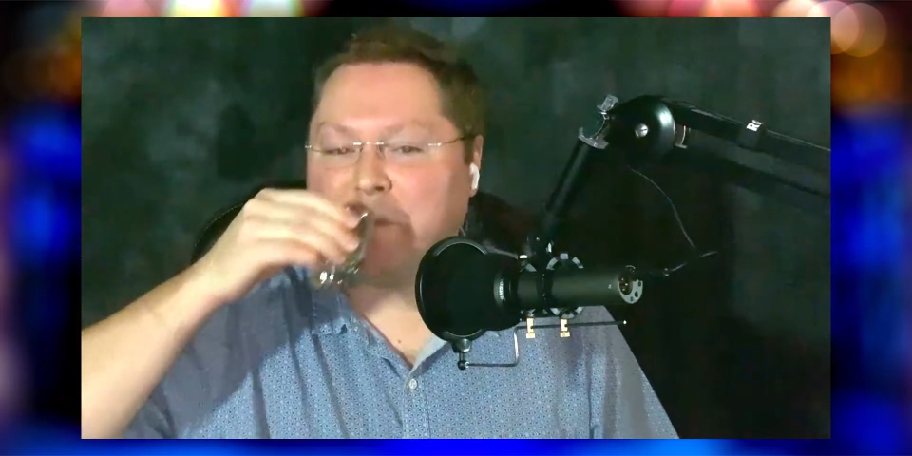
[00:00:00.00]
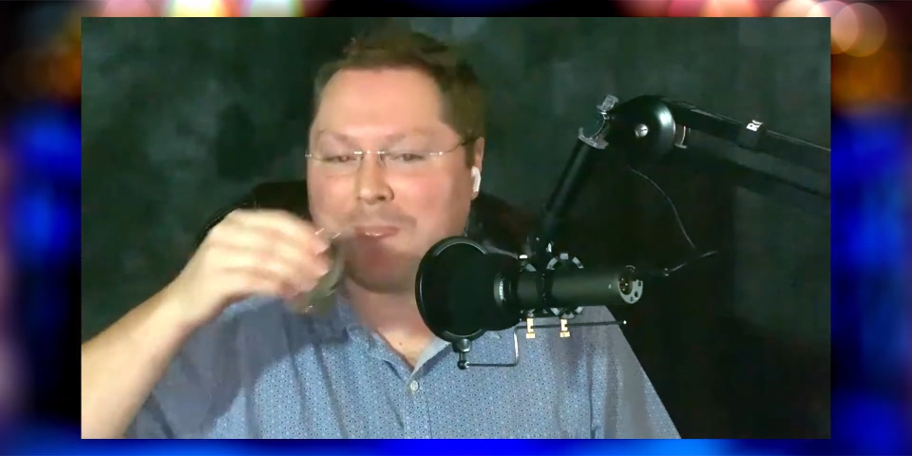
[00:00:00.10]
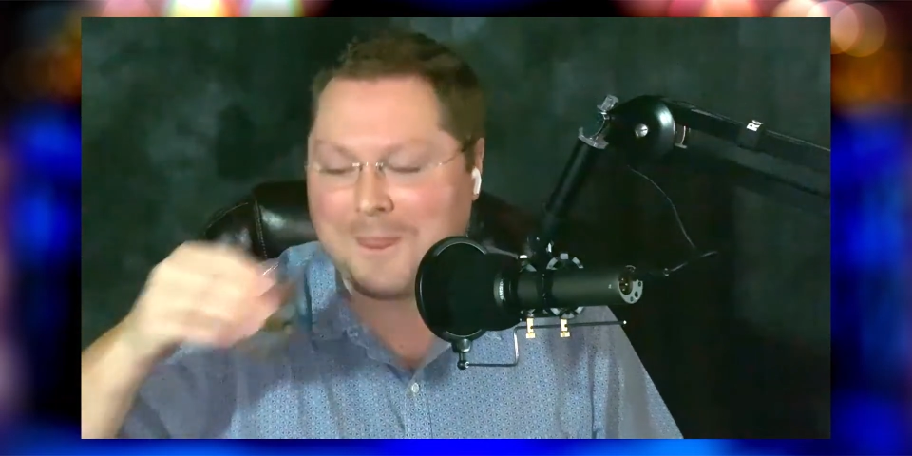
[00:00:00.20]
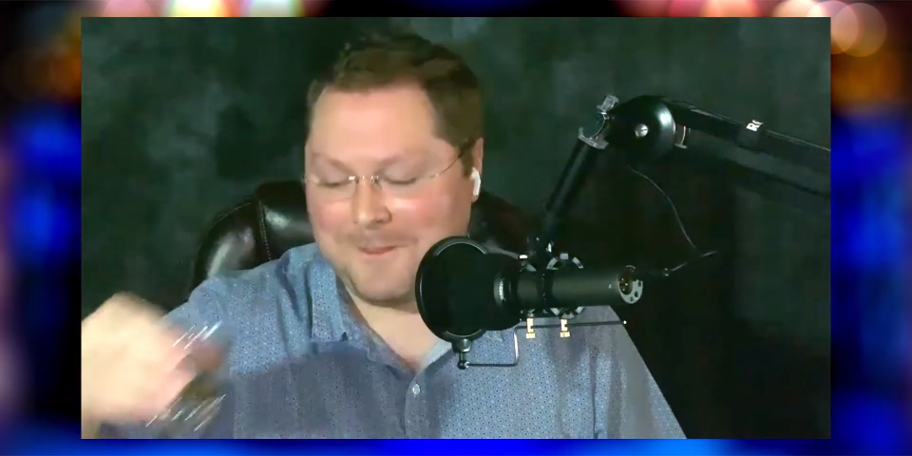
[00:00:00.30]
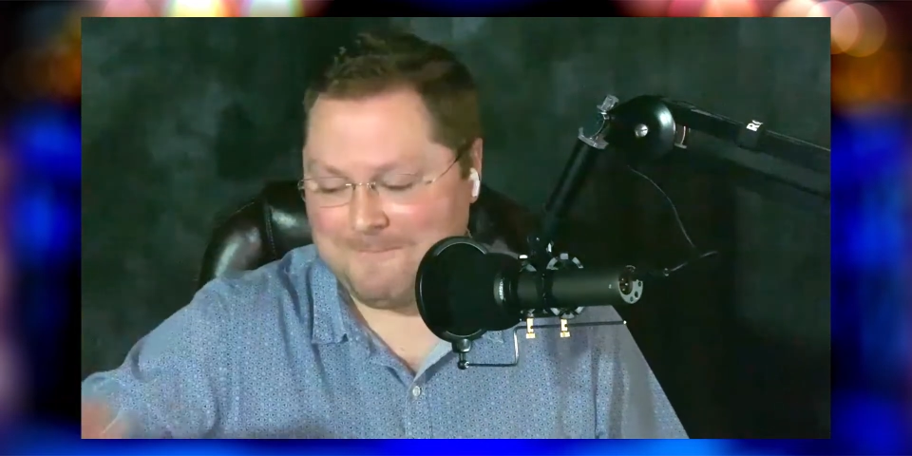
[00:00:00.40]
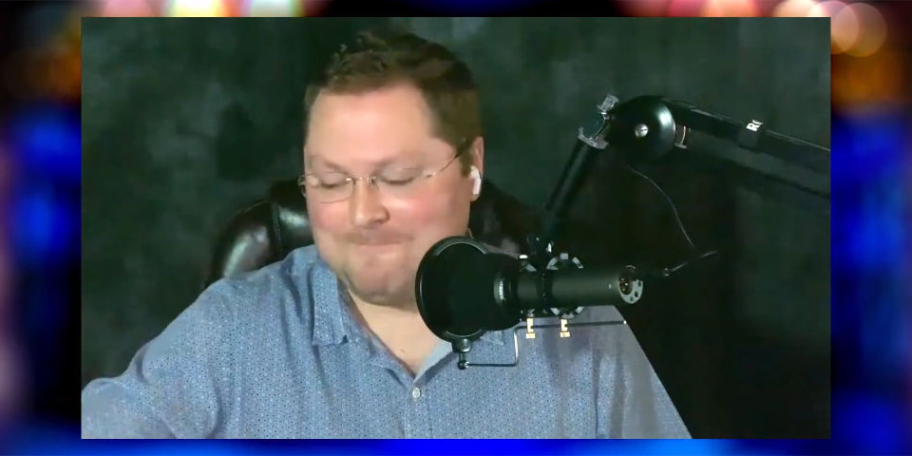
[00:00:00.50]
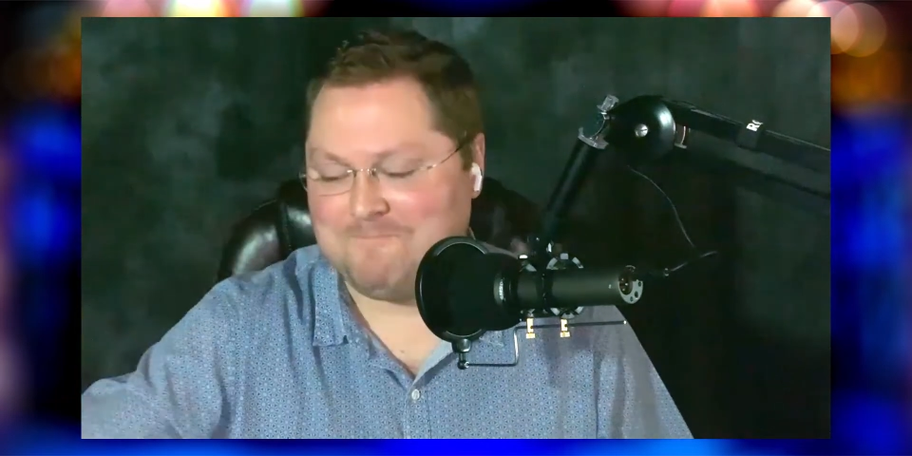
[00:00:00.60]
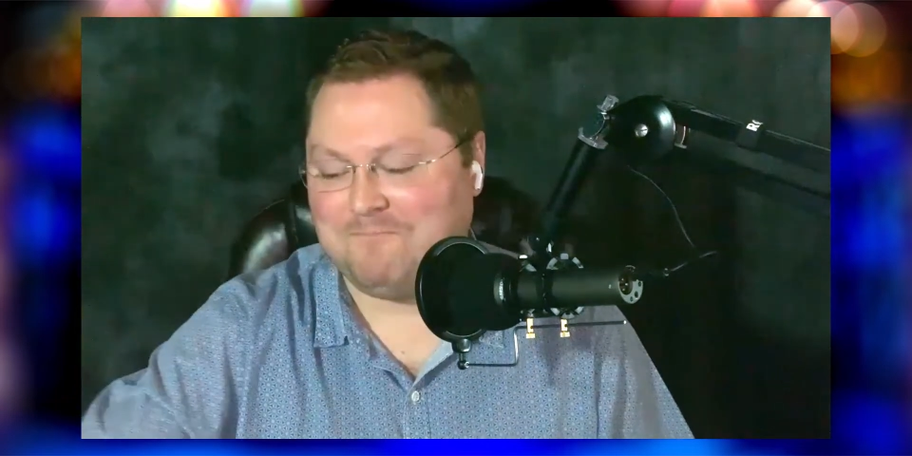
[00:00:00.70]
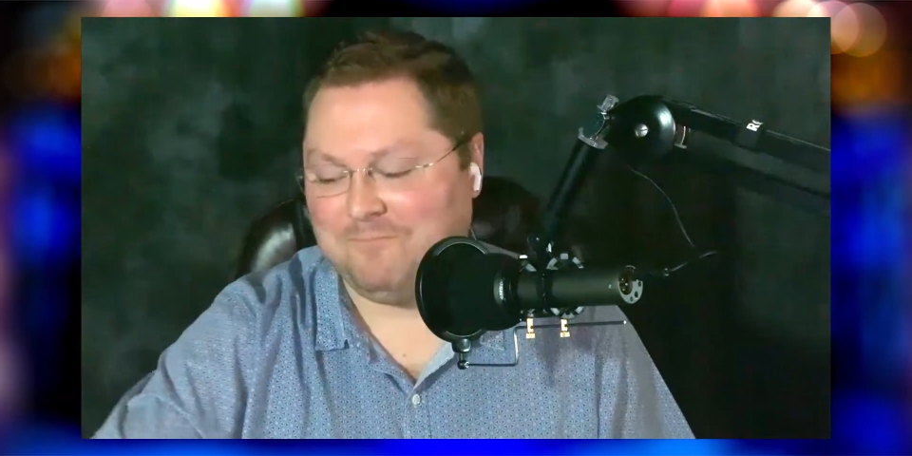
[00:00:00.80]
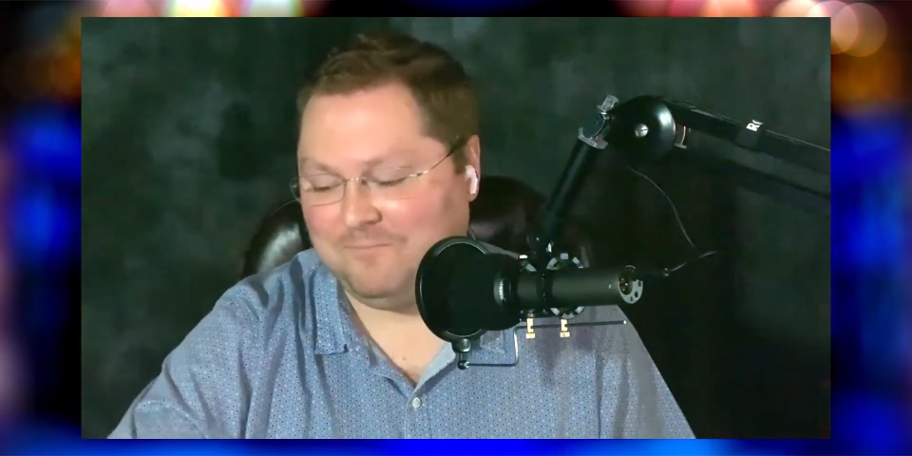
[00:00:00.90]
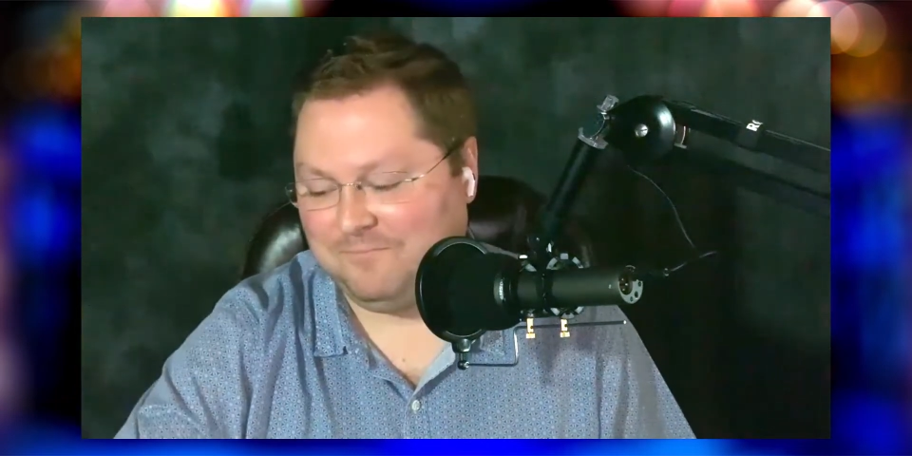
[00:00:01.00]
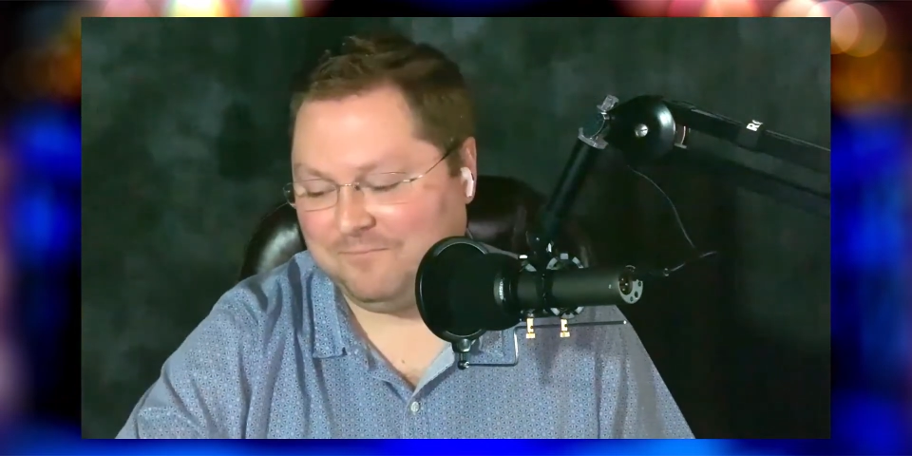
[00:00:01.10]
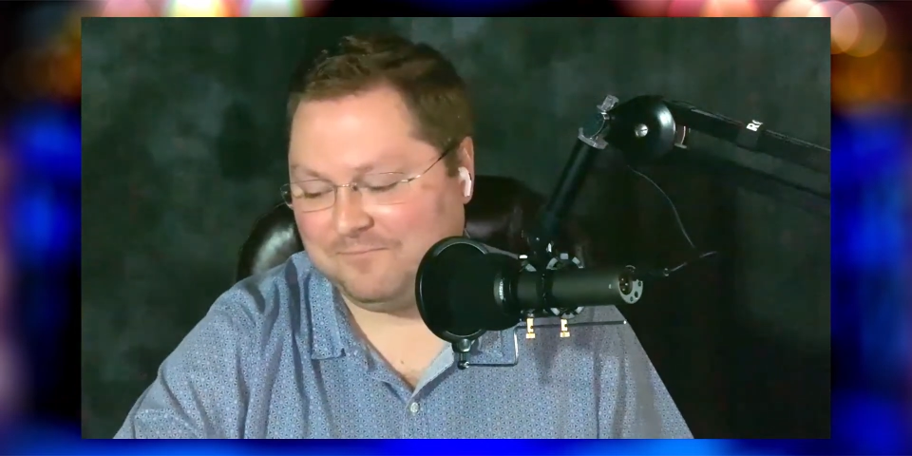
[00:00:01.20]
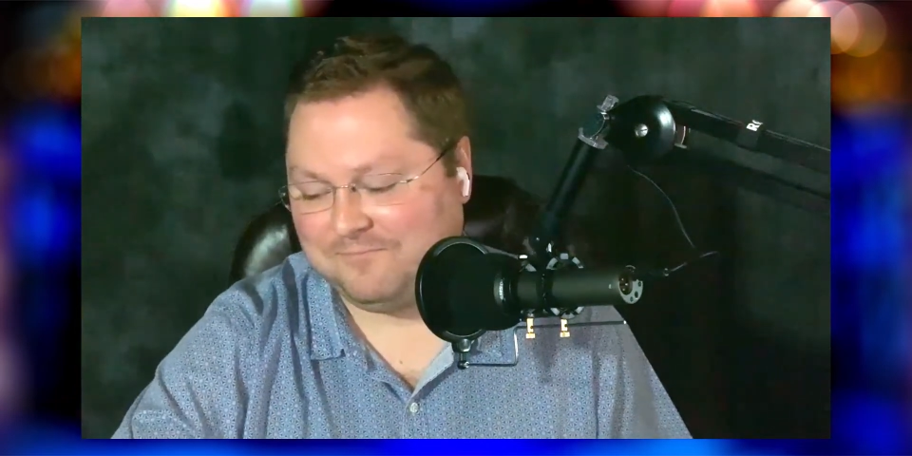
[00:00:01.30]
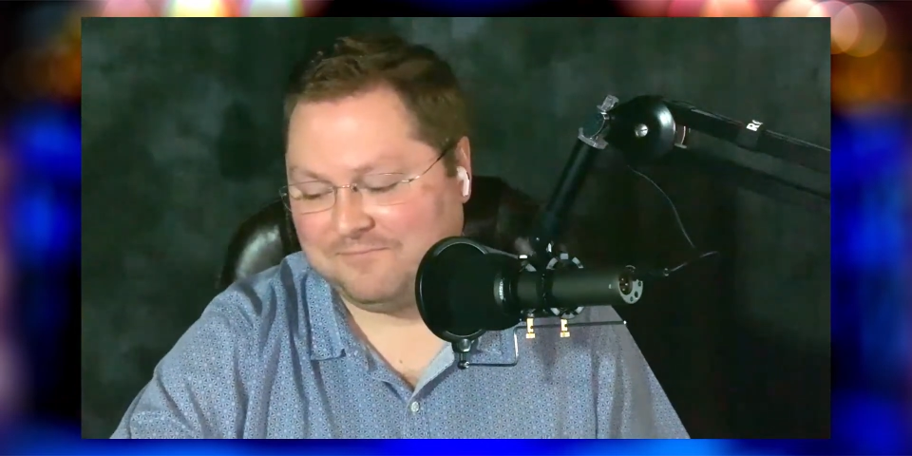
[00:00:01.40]
New York writer,
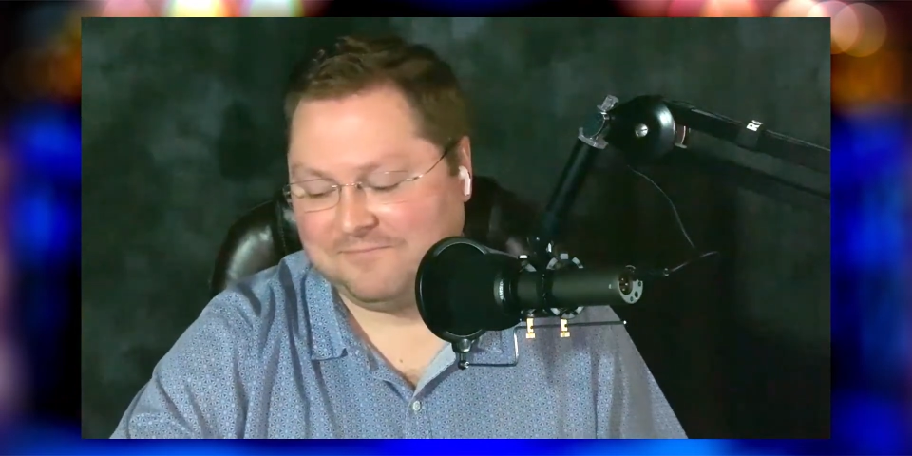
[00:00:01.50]
actor,